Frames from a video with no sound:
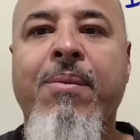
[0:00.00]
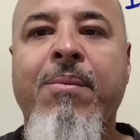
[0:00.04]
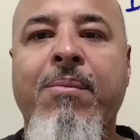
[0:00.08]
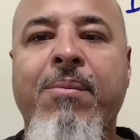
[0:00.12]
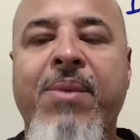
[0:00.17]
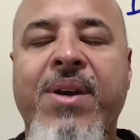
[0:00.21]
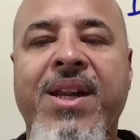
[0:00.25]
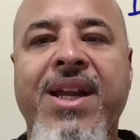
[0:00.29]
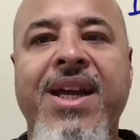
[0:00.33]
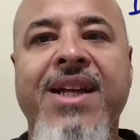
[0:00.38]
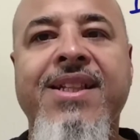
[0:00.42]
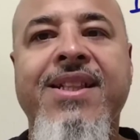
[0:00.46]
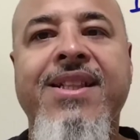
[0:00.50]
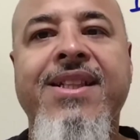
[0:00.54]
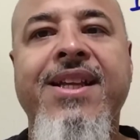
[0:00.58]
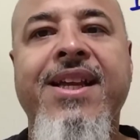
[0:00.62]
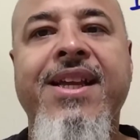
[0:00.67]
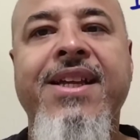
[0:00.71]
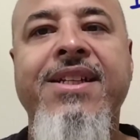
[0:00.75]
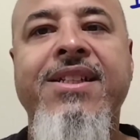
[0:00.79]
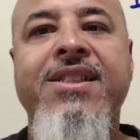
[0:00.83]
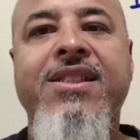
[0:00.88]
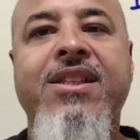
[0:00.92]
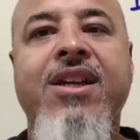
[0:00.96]
but I
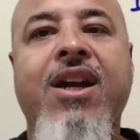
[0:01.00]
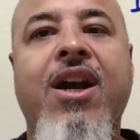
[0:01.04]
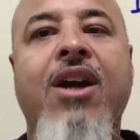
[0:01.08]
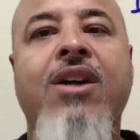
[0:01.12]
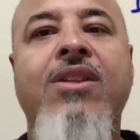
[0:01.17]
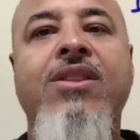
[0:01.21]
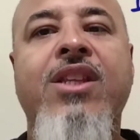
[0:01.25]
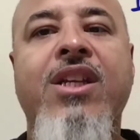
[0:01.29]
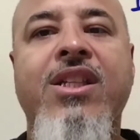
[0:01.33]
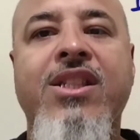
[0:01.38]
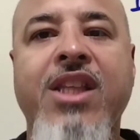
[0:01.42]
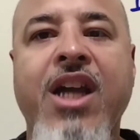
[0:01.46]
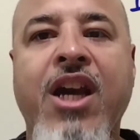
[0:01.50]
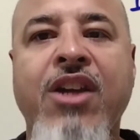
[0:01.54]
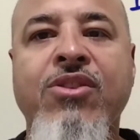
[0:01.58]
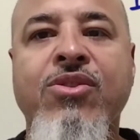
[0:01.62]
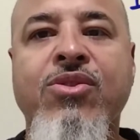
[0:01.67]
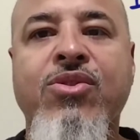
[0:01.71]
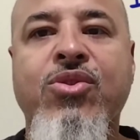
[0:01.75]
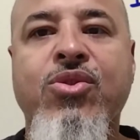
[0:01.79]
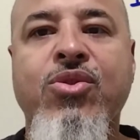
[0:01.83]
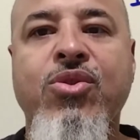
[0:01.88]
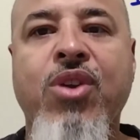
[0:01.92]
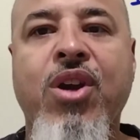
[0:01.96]
think that
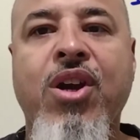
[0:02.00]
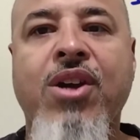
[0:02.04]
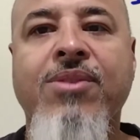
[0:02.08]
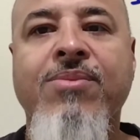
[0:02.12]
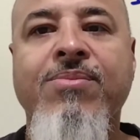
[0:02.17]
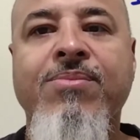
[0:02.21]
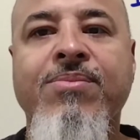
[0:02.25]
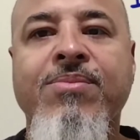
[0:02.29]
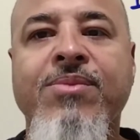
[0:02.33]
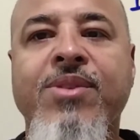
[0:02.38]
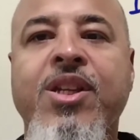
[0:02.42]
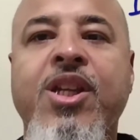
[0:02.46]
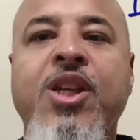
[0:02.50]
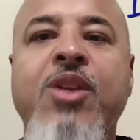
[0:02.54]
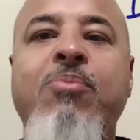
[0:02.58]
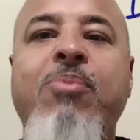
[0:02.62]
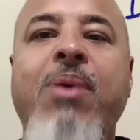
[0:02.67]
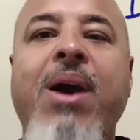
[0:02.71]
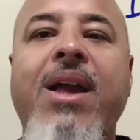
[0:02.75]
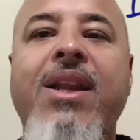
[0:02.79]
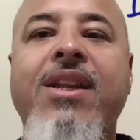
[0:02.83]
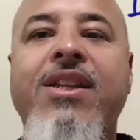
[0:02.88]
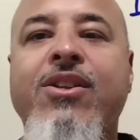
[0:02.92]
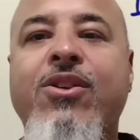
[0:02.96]
Donald Trump, he
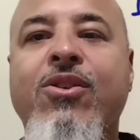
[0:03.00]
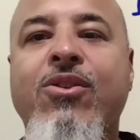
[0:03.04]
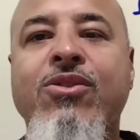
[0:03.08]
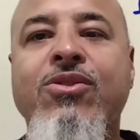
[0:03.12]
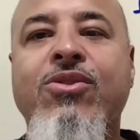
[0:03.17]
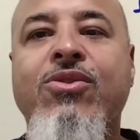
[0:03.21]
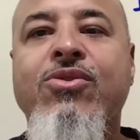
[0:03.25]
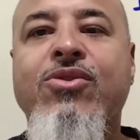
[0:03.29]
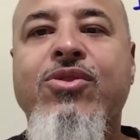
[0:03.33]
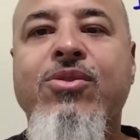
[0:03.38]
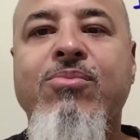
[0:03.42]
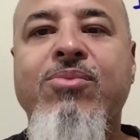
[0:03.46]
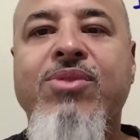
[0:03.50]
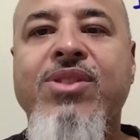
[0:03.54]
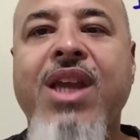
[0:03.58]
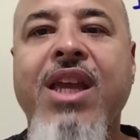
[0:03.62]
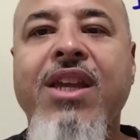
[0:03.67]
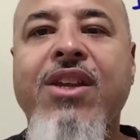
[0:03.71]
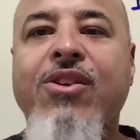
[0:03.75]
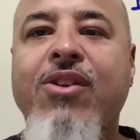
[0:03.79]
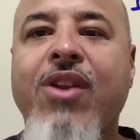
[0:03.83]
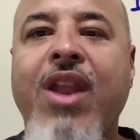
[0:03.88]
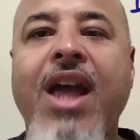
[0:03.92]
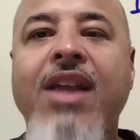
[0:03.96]
probably going through some
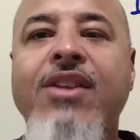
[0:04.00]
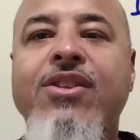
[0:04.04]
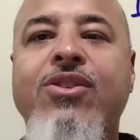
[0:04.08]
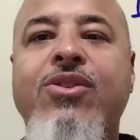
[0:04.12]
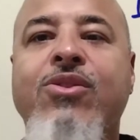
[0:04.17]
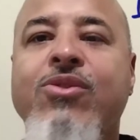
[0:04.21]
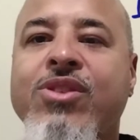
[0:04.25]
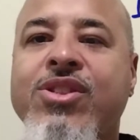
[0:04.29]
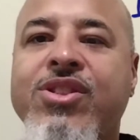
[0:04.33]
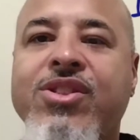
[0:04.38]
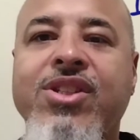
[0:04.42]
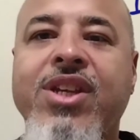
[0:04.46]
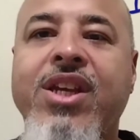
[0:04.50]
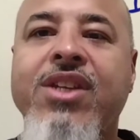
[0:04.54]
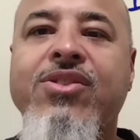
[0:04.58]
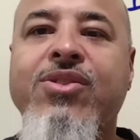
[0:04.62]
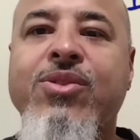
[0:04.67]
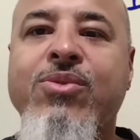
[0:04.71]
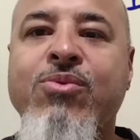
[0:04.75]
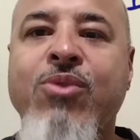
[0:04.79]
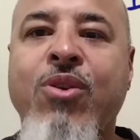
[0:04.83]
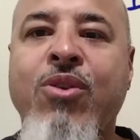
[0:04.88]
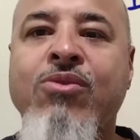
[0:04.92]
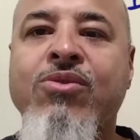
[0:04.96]
psychological. He says
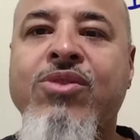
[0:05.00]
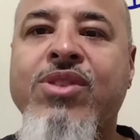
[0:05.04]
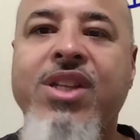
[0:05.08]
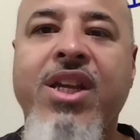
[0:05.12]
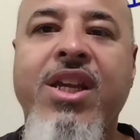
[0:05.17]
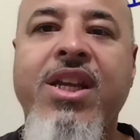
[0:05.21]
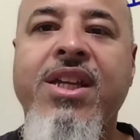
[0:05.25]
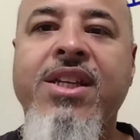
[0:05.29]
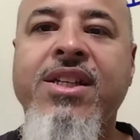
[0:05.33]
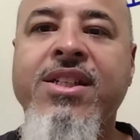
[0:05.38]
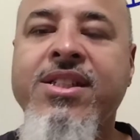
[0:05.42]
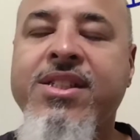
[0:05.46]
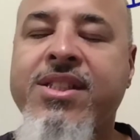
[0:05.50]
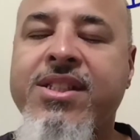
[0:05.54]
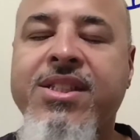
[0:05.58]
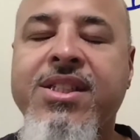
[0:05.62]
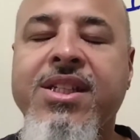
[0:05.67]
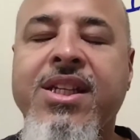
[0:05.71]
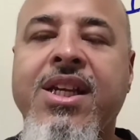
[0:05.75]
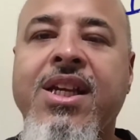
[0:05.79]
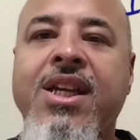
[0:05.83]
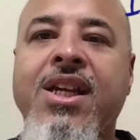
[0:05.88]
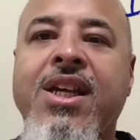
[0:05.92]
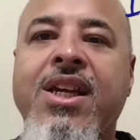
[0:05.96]
the wrong things.
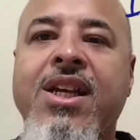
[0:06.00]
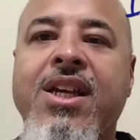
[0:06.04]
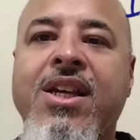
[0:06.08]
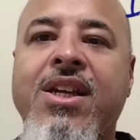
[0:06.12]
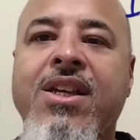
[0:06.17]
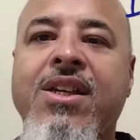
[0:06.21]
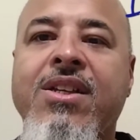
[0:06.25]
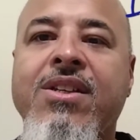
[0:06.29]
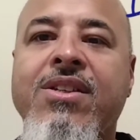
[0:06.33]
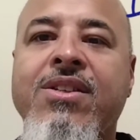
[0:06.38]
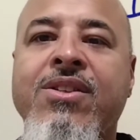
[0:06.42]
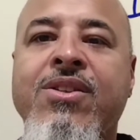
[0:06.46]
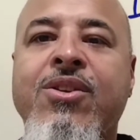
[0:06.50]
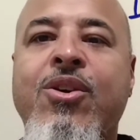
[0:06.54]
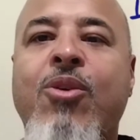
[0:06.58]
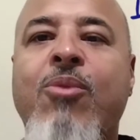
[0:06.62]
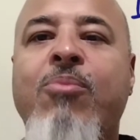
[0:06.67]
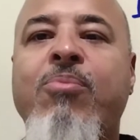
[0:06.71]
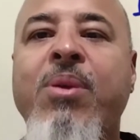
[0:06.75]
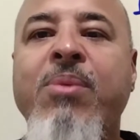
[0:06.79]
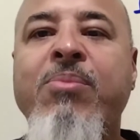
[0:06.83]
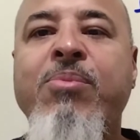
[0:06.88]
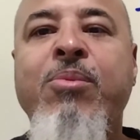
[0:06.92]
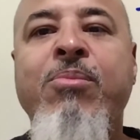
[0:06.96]
You know,
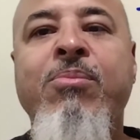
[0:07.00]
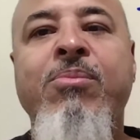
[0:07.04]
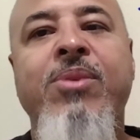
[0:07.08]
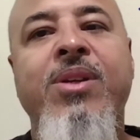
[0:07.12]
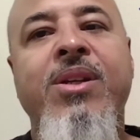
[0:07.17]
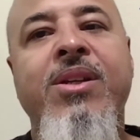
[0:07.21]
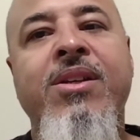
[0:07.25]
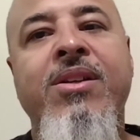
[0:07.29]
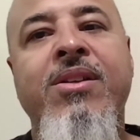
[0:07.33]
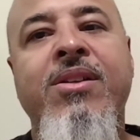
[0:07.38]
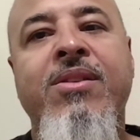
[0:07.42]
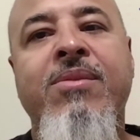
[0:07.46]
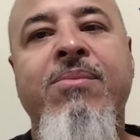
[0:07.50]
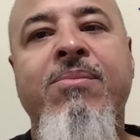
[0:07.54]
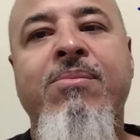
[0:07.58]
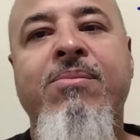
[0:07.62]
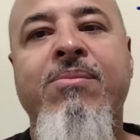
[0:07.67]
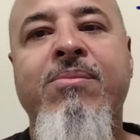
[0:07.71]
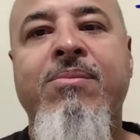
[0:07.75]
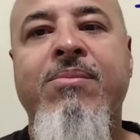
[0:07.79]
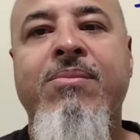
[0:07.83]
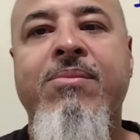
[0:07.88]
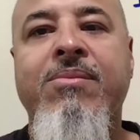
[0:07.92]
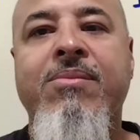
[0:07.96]
people
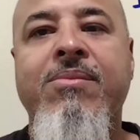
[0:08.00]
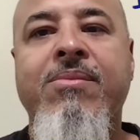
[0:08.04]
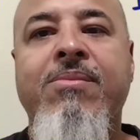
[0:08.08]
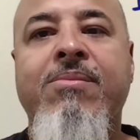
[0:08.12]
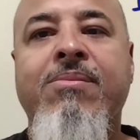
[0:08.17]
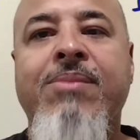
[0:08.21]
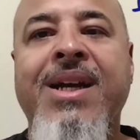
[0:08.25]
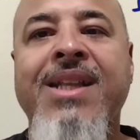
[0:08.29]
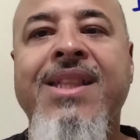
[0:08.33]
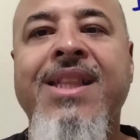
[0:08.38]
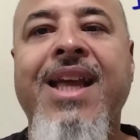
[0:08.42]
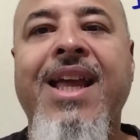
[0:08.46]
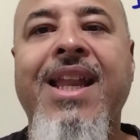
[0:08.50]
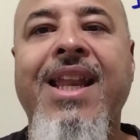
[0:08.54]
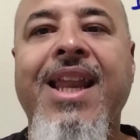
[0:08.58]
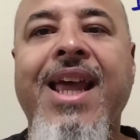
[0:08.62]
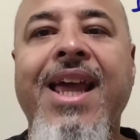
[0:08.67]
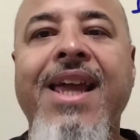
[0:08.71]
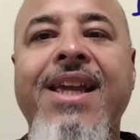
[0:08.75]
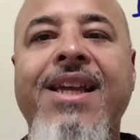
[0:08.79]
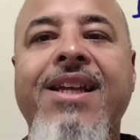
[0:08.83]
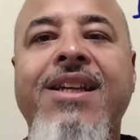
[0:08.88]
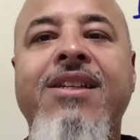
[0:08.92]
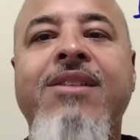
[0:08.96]
might not
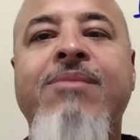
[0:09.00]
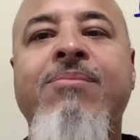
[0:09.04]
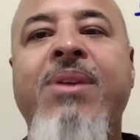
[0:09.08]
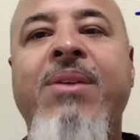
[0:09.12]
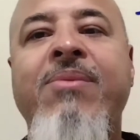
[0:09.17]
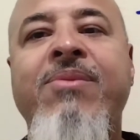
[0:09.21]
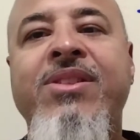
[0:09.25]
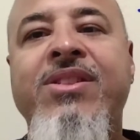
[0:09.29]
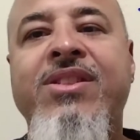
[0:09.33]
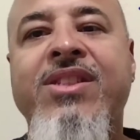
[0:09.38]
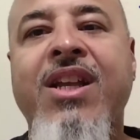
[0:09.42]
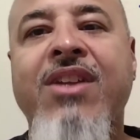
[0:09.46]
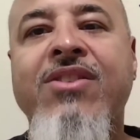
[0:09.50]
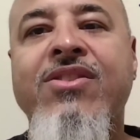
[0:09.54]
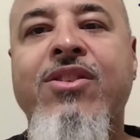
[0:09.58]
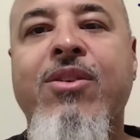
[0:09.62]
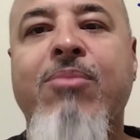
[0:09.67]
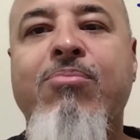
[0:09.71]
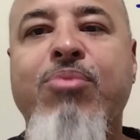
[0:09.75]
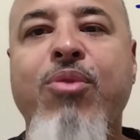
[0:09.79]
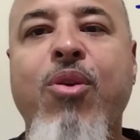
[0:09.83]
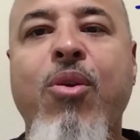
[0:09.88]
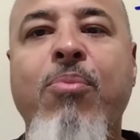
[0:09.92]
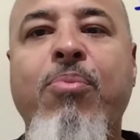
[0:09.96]
like it. Maybe it sounds
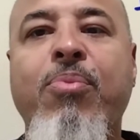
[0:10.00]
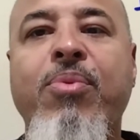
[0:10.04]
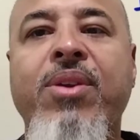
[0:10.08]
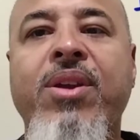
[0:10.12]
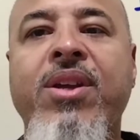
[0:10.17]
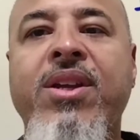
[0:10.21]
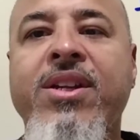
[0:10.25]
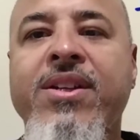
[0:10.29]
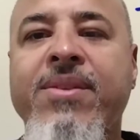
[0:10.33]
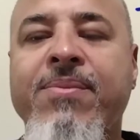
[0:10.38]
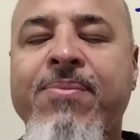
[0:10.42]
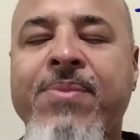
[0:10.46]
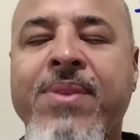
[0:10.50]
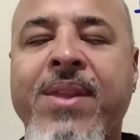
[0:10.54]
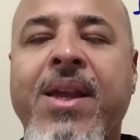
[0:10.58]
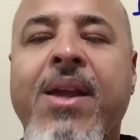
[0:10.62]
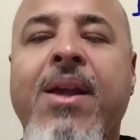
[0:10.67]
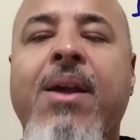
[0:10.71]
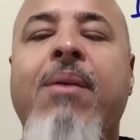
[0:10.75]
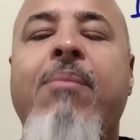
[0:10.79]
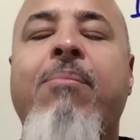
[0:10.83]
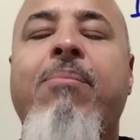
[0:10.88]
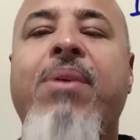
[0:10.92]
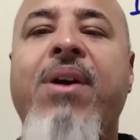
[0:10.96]
appropriate,
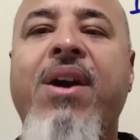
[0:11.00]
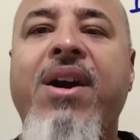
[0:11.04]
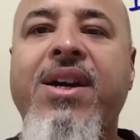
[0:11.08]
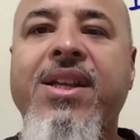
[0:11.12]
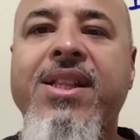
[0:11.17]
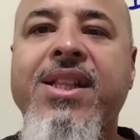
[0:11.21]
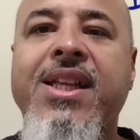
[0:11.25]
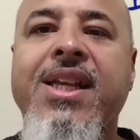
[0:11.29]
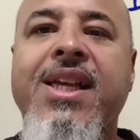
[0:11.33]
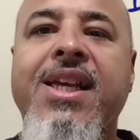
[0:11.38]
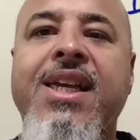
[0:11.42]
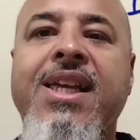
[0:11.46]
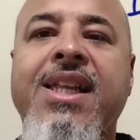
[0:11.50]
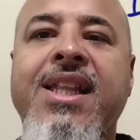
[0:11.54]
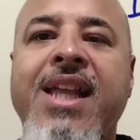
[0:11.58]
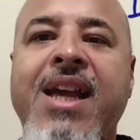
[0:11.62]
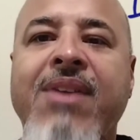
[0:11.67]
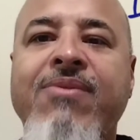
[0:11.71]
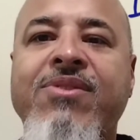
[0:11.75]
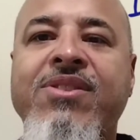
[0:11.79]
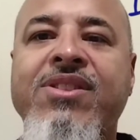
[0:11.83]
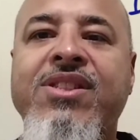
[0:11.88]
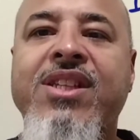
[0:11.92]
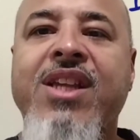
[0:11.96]
but he
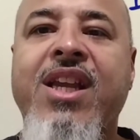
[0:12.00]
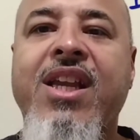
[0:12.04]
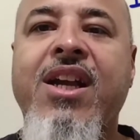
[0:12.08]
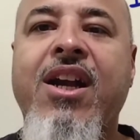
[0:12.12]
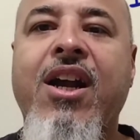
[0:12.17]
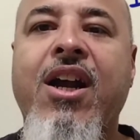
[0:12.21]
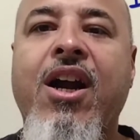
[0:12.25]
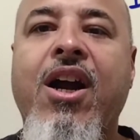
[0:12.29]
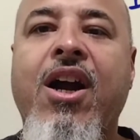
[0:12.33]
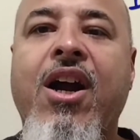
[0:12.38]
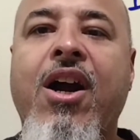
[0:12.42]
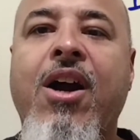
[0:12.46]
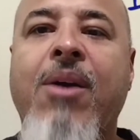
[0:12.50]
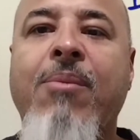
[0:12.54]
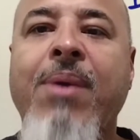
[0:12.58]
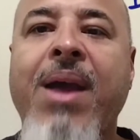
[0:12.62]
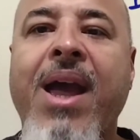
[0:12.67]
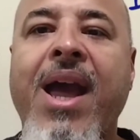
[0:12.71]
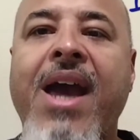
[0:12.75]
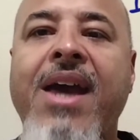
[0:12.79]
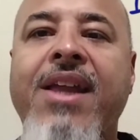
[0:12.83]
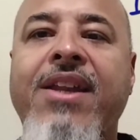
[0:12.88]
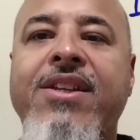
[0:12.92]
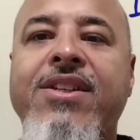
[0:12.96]
never
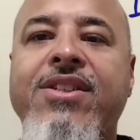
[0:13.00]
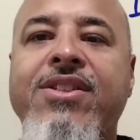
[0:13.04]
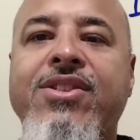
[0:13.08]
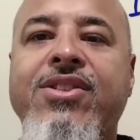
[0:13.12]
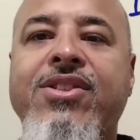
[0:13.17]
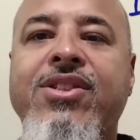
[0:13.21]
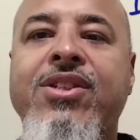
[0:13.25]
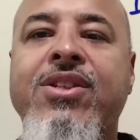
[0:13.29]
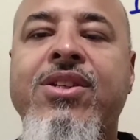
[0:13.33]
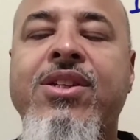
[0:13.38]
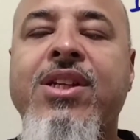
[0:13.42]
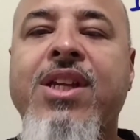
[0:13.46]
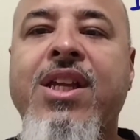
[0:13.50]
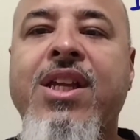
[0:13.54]
had us